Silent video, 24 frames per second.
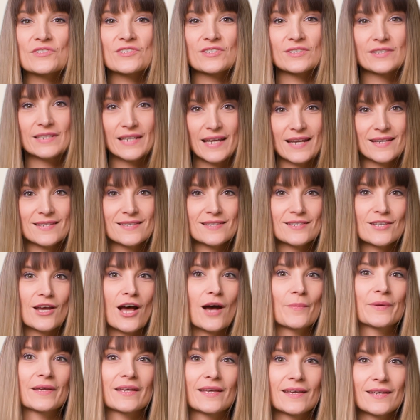today's
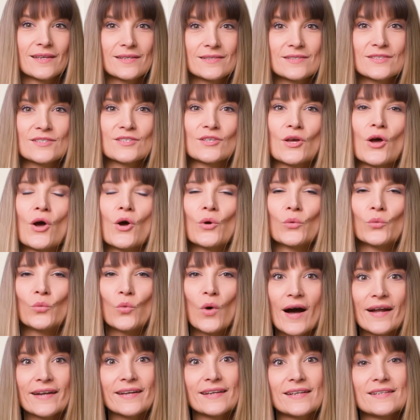topic is,
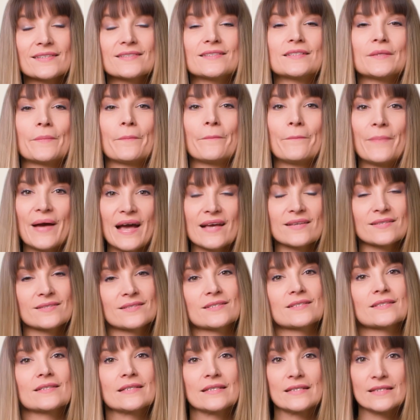what is the
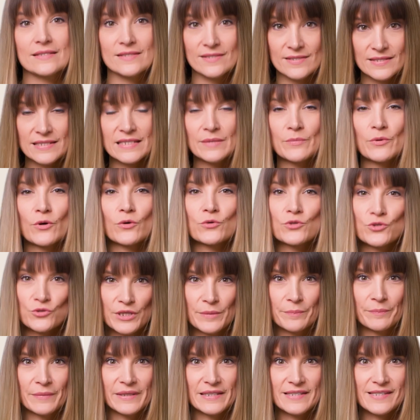best SIBO
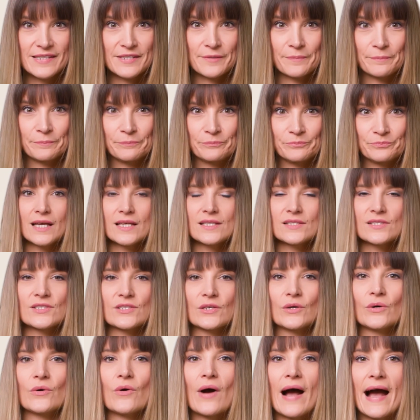treatment?
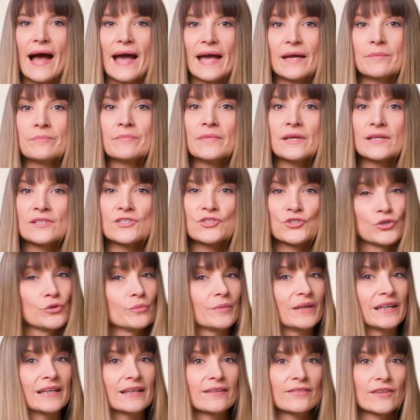So I'm
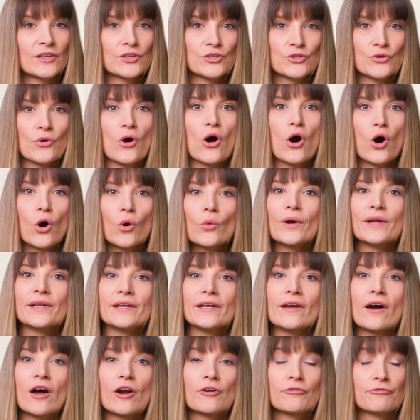assuming that you
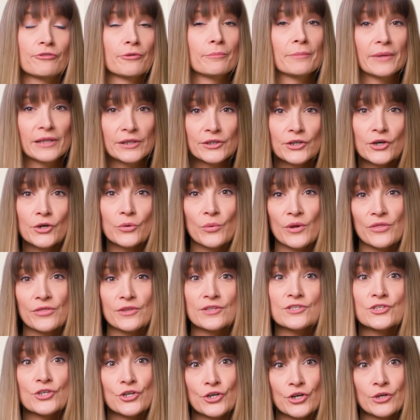already are familiar with
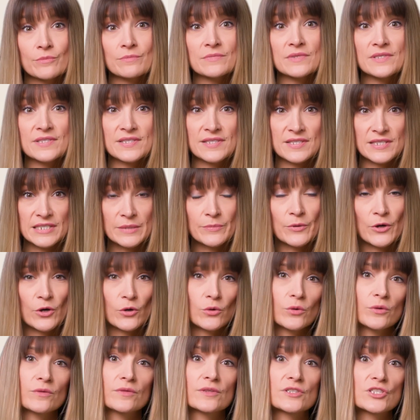the term
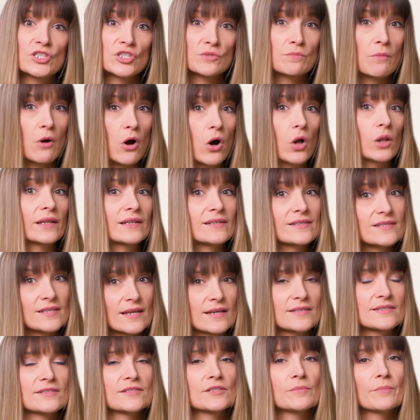SIBO, the small
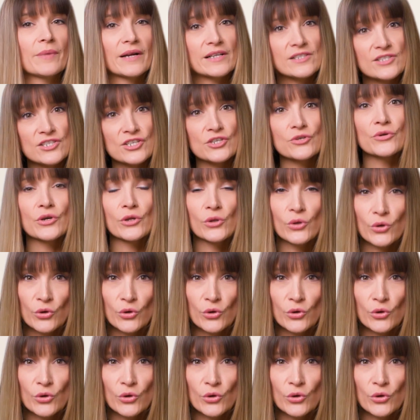intestine bacterial